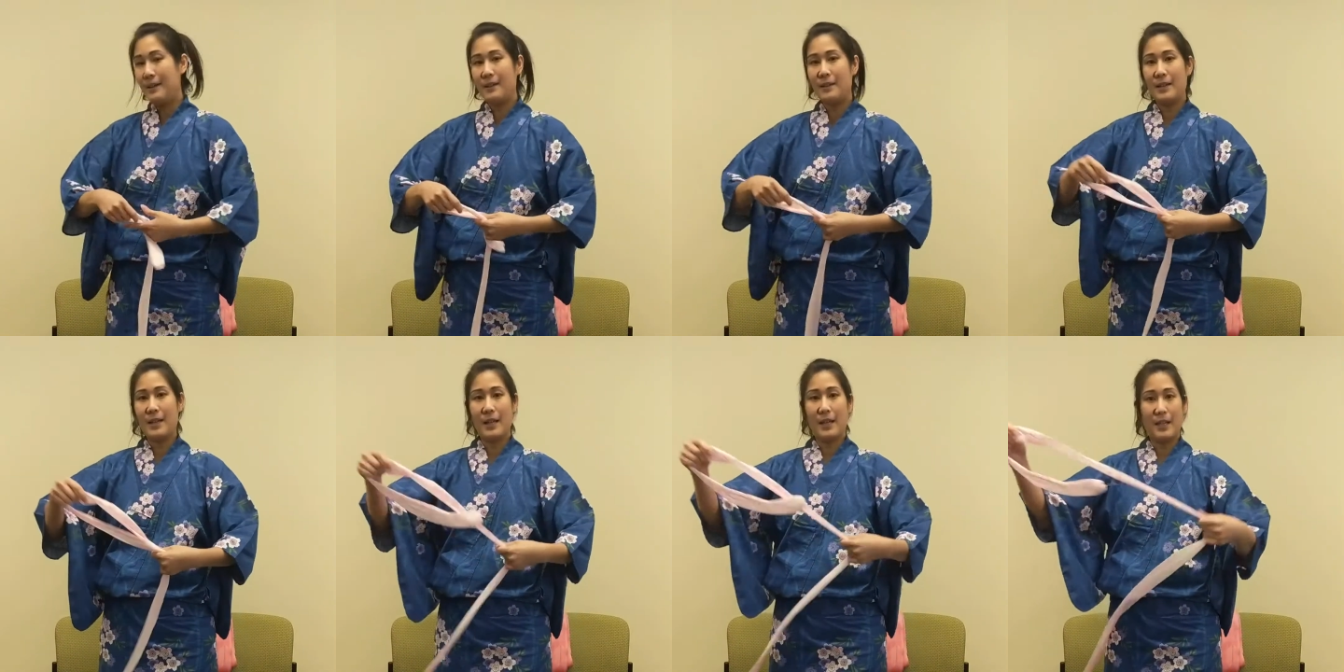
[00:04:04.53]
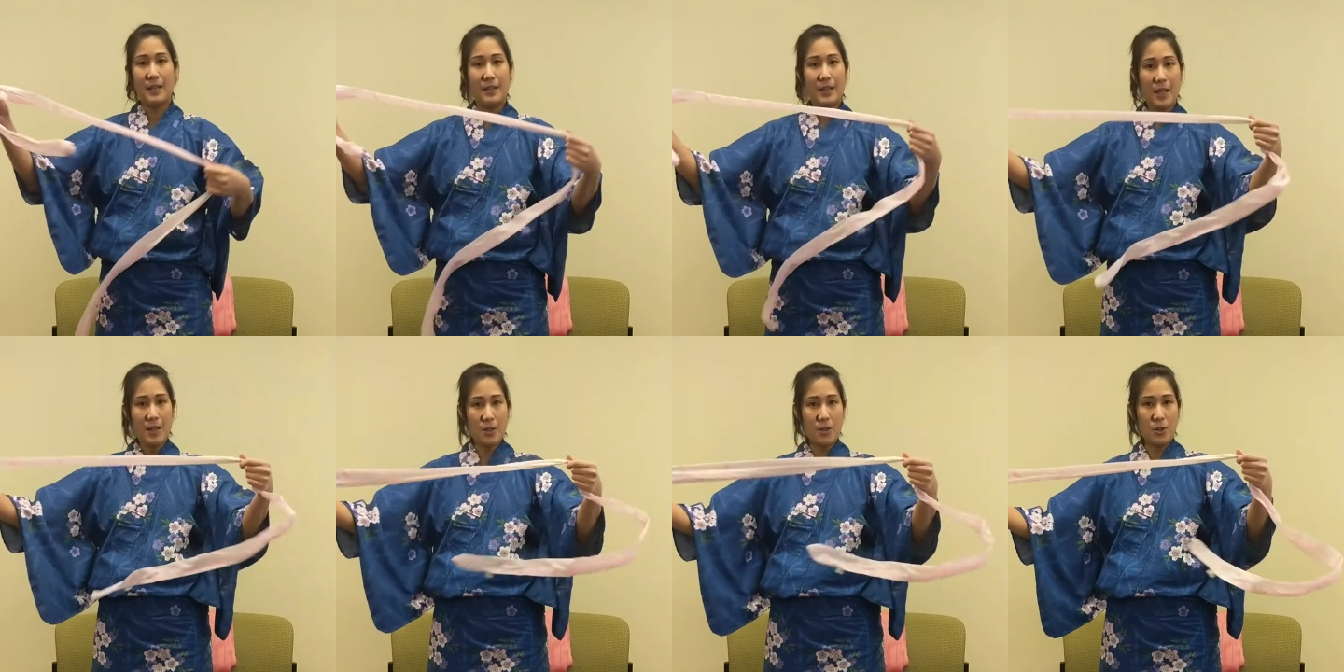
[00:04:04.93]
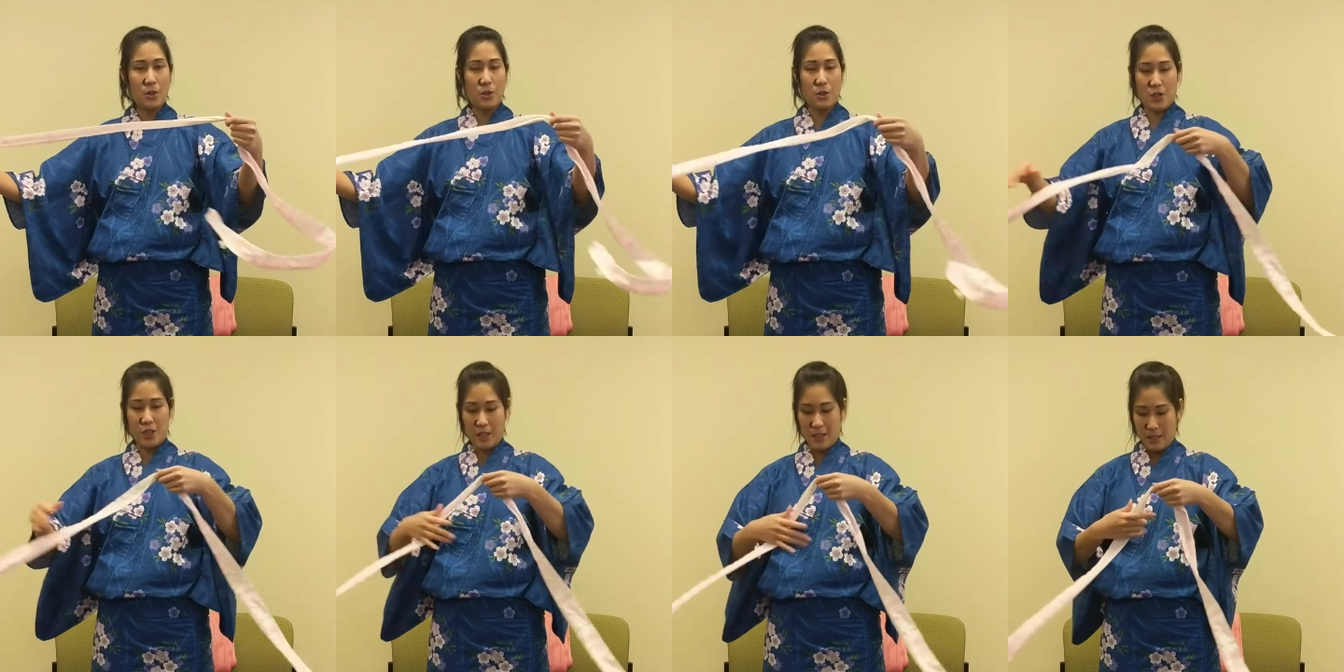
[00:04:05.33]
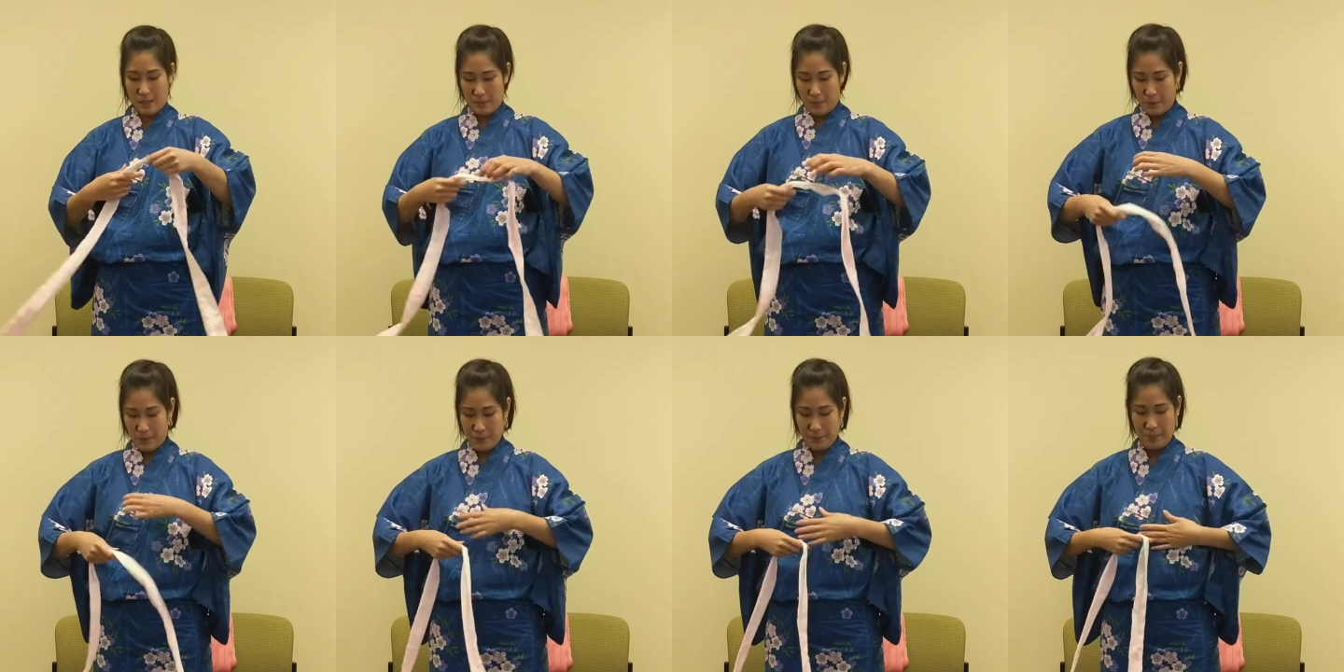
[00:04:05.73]
getting another koshi
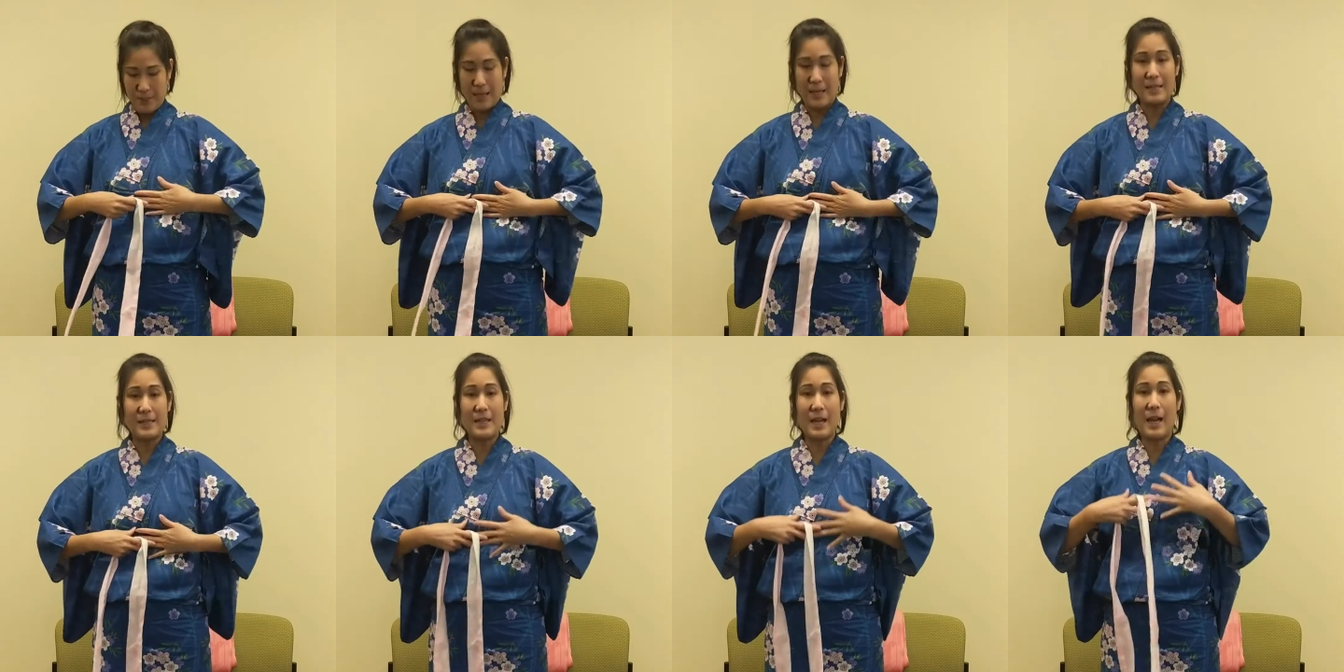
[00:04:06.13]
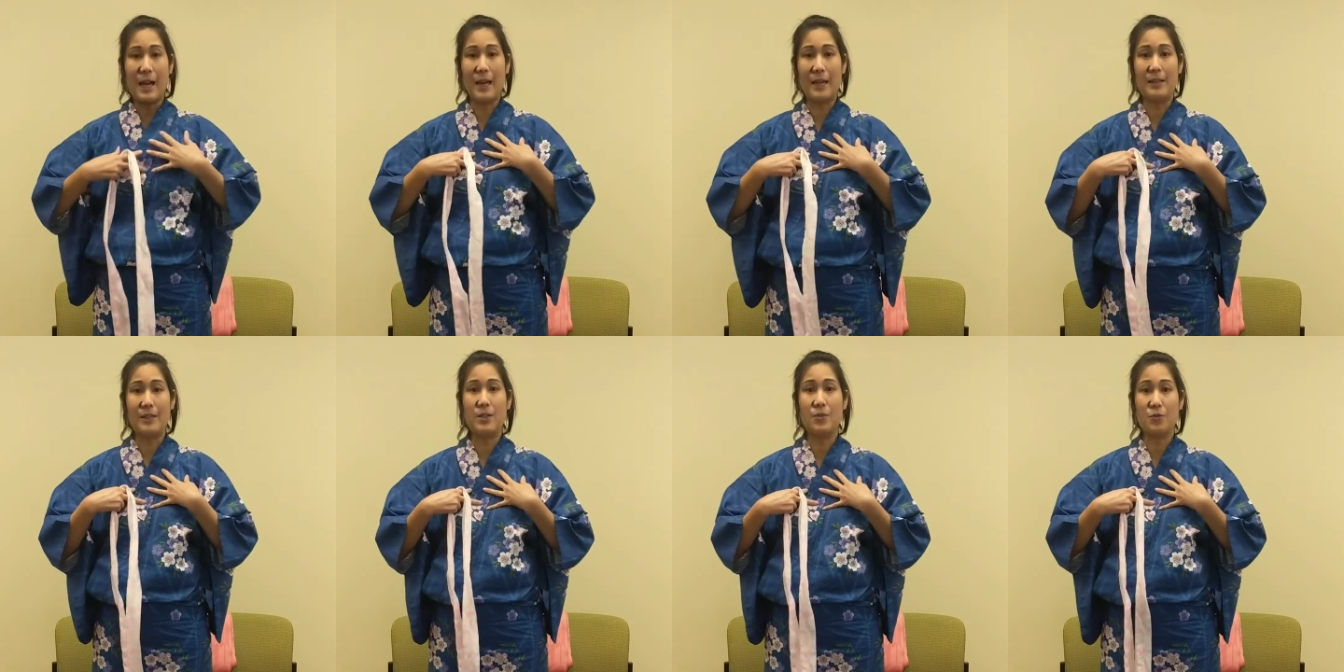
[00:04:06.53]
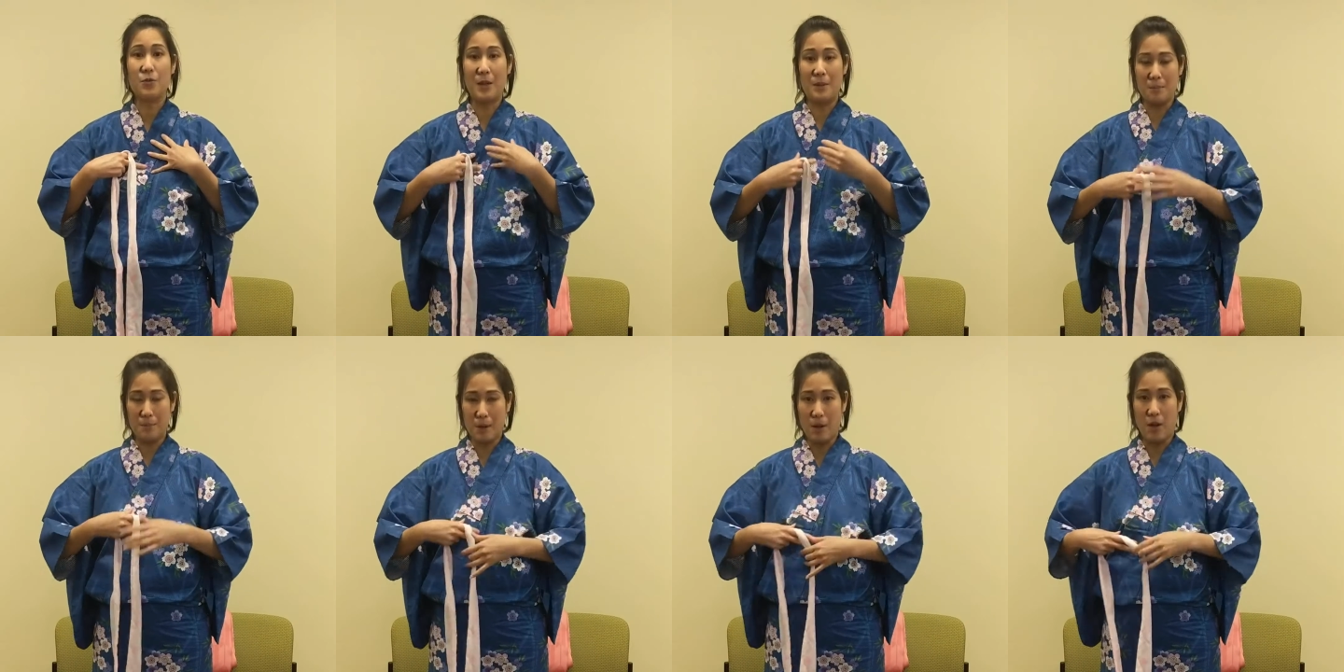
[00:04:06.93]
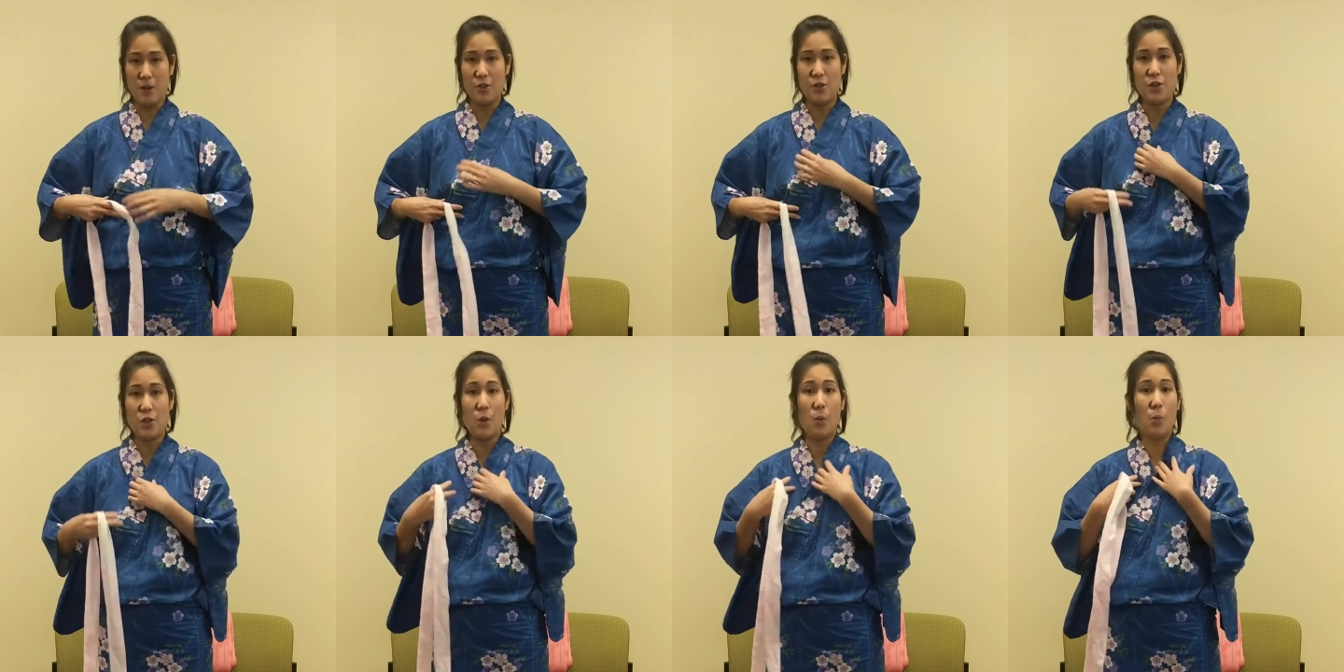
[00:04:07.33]
himo and tying the front
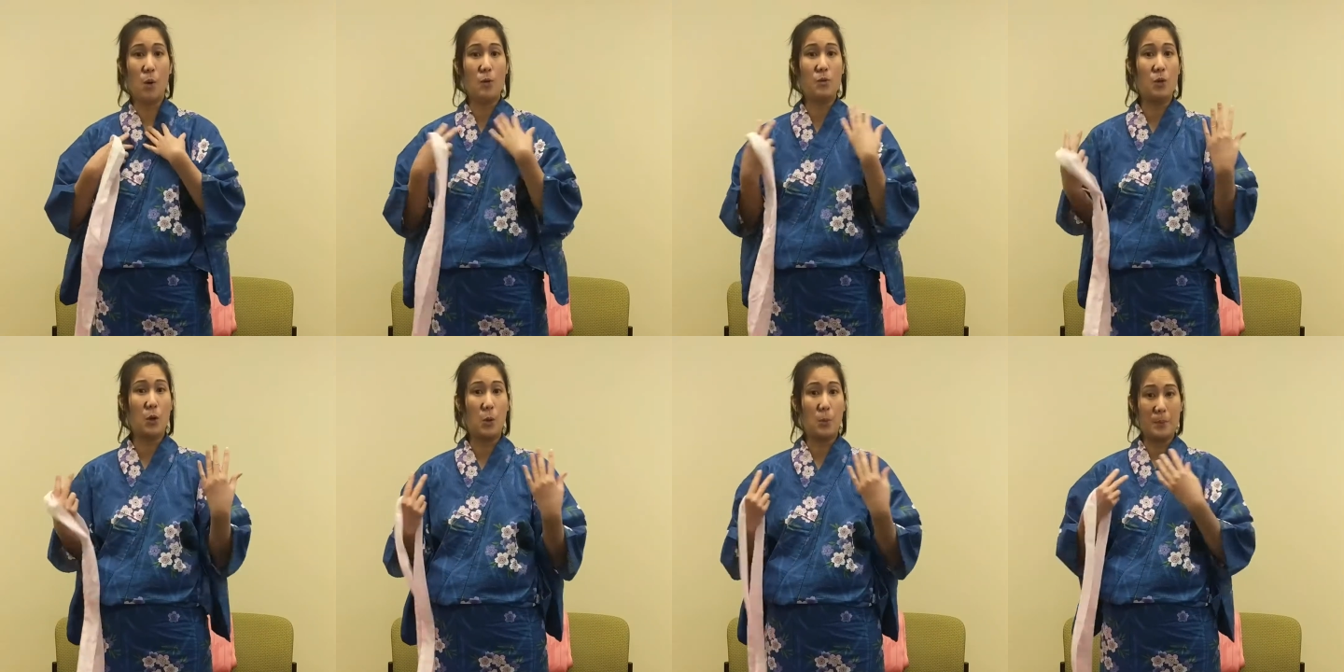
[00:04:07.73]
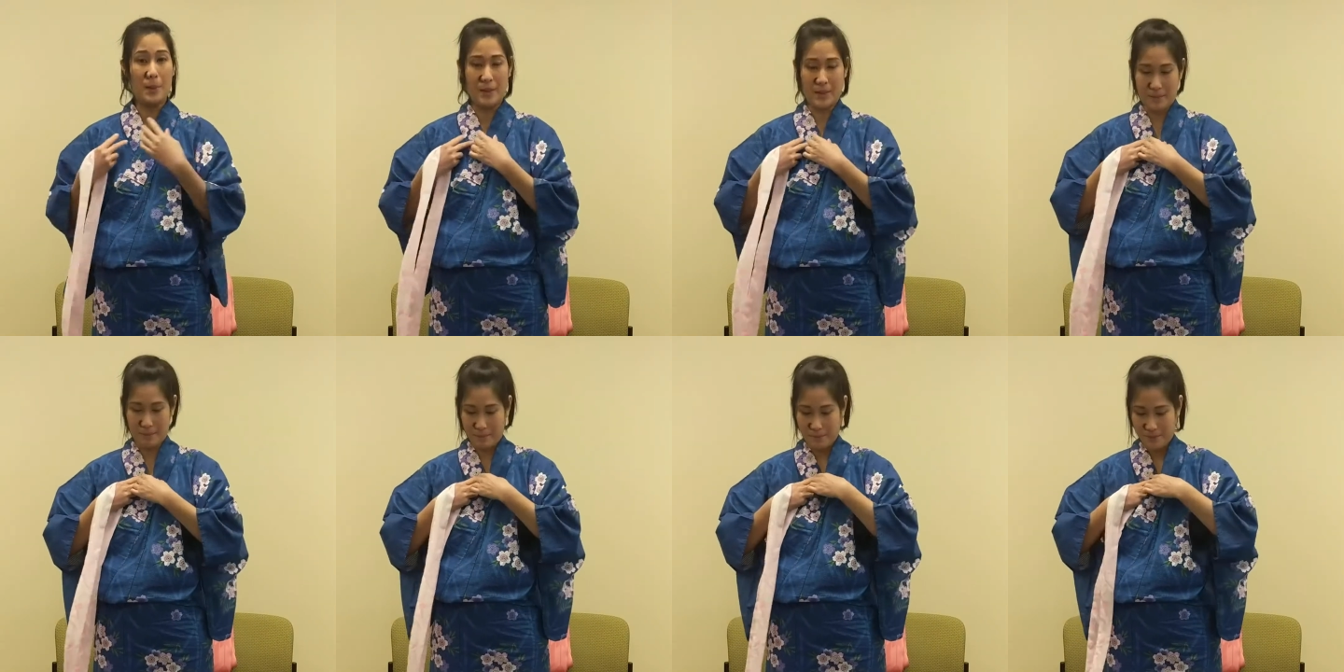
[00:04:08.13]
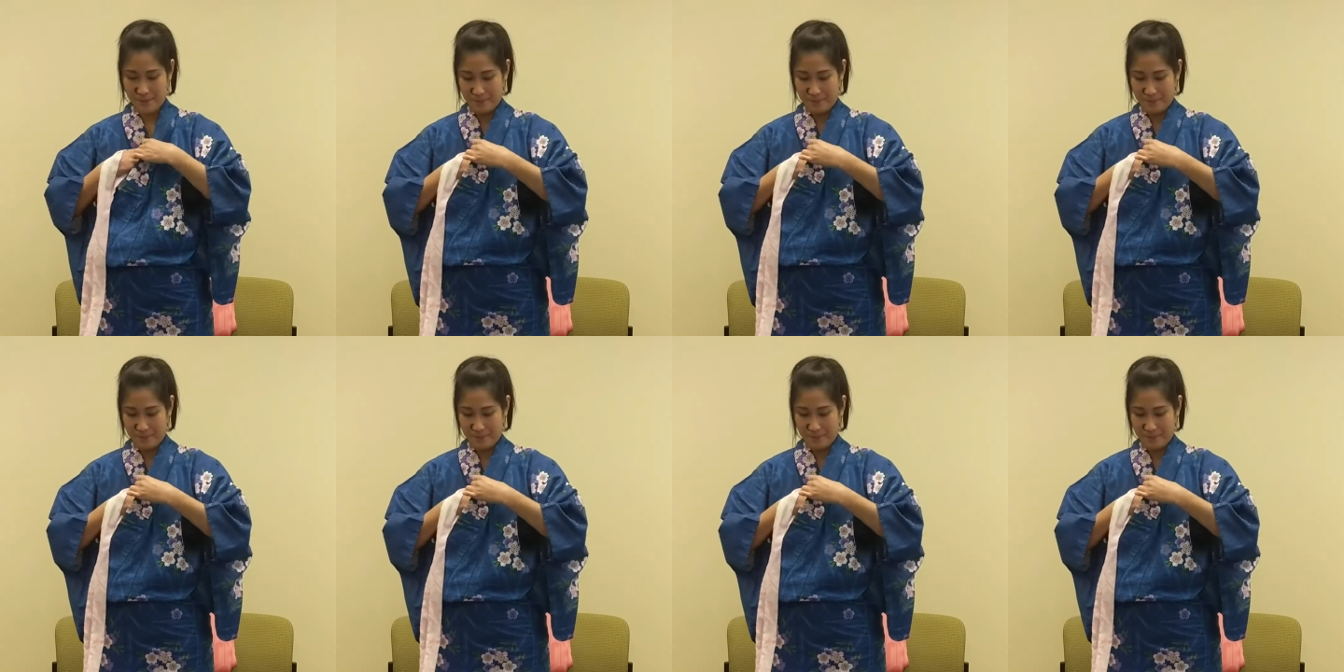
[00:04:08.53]
part so it won't open up.